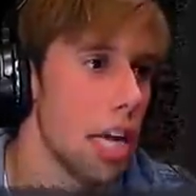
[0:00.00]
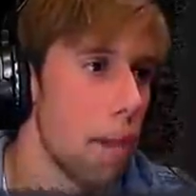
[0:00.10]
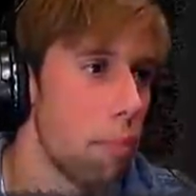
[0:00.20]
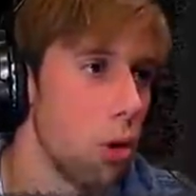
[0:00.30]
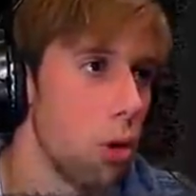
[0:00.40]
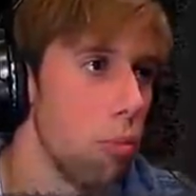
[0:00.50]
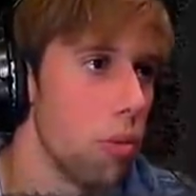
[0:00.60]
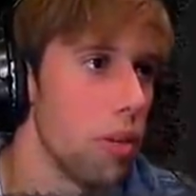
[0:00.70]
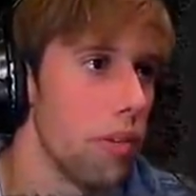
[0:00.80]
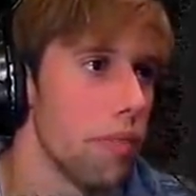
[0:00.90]
Is that
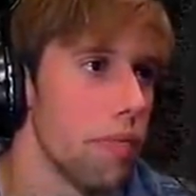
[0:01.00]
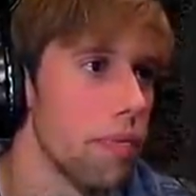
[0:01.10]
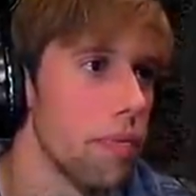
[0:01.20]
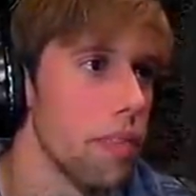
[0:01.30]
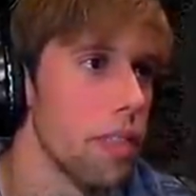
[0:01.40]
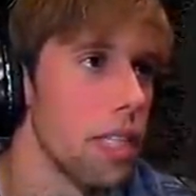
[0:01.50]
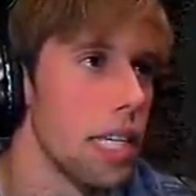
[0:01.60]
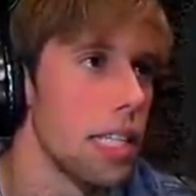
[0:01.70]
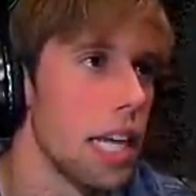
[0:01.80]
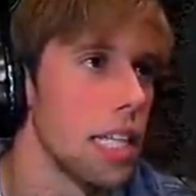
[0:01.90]
poop?
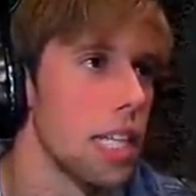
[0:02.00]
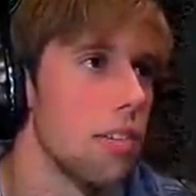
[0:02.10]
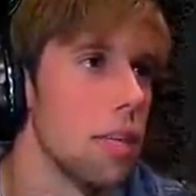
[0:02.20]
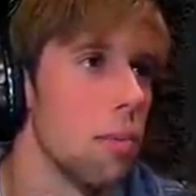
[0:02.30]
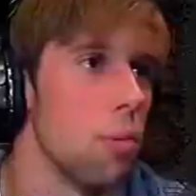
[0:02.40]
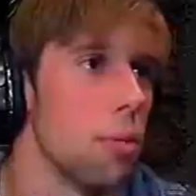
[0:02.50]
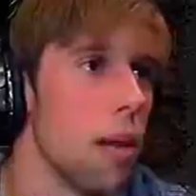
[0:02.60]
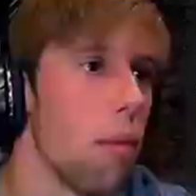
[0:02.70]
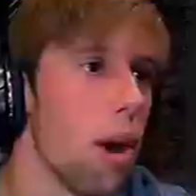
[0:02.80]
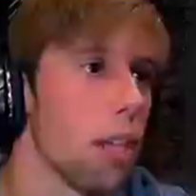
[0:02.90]
Is that literally poop
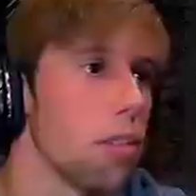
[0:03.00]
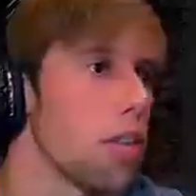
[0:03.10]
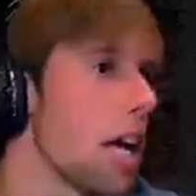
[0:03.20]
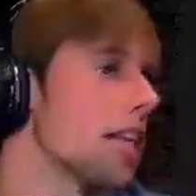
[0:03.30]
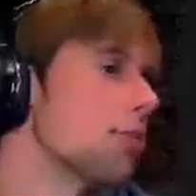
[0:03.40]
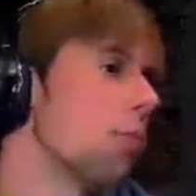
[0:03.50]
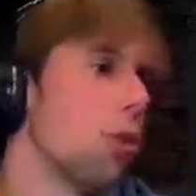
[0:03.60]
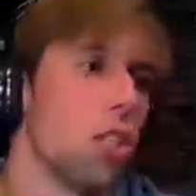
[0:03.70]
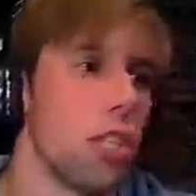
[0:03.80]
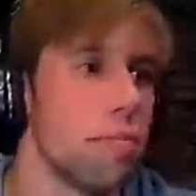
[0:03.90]
that I'm walking through? That is
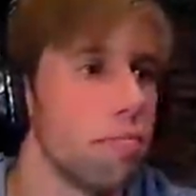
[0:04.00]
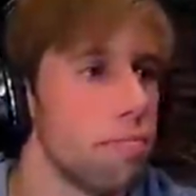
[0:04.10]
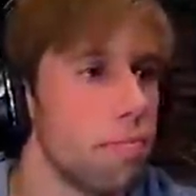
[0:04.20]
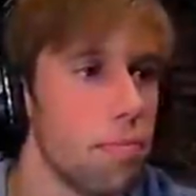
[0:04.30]
bullshit.